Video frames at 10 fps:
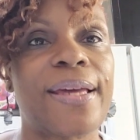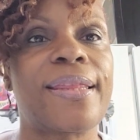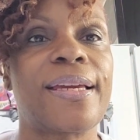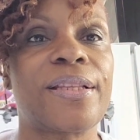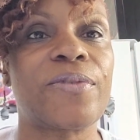I
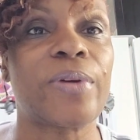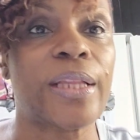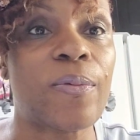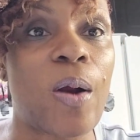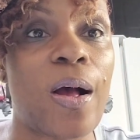think it's
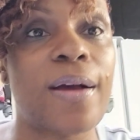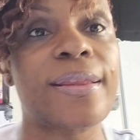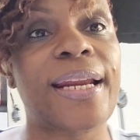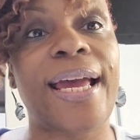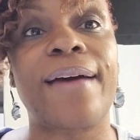really wrong
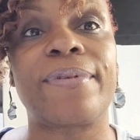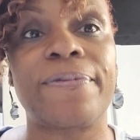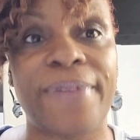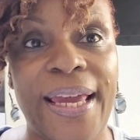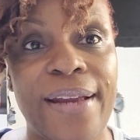that I have a
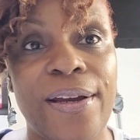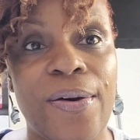fan